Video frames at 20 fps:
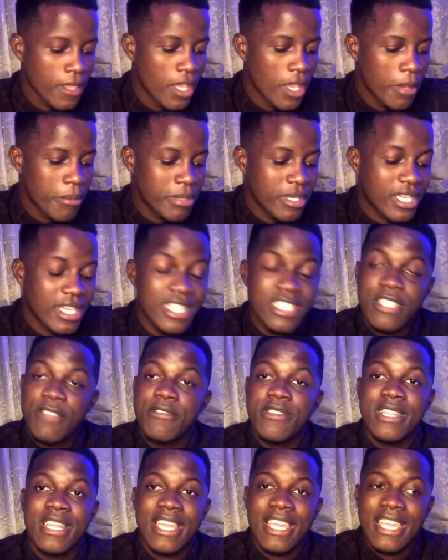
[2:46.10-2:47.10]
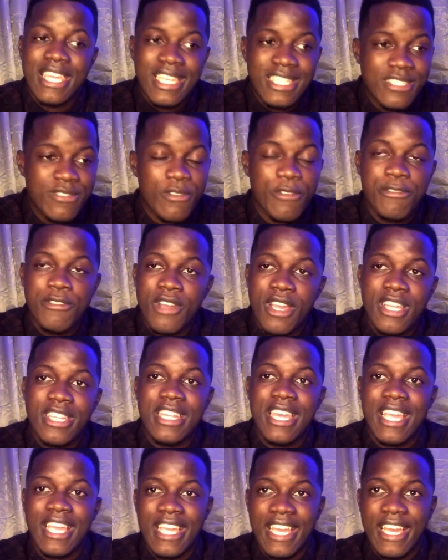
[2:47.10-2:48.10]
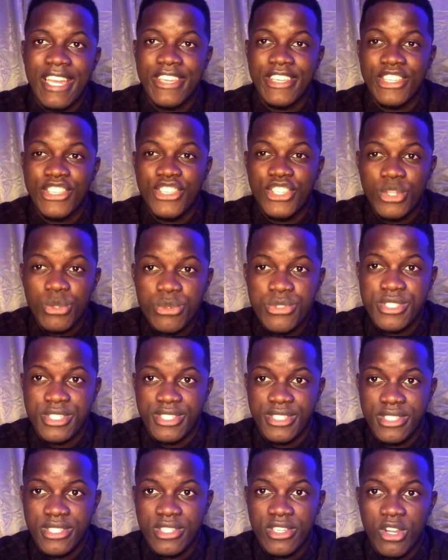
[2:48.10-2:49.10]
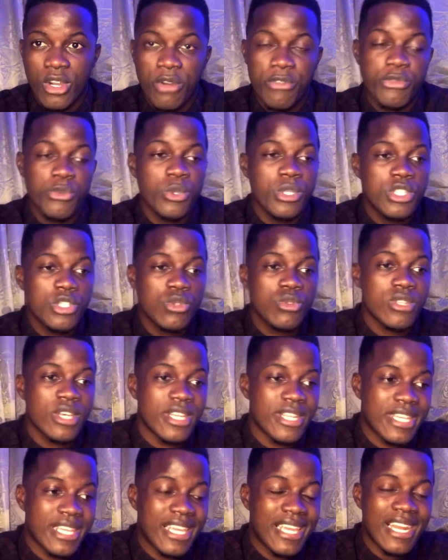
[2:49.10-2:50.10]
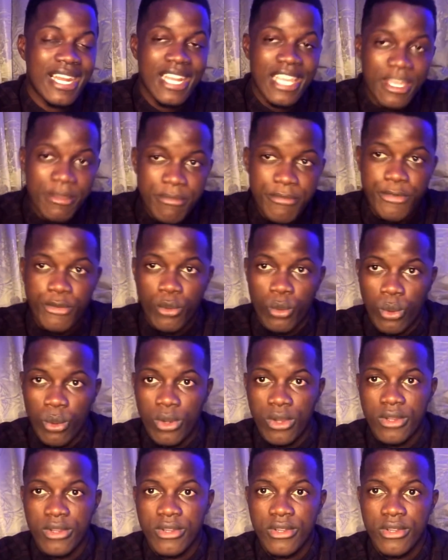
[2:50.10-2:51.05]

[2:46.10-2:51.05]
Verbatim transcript: Because if you then get to find that guy guilty of what you know they claim for,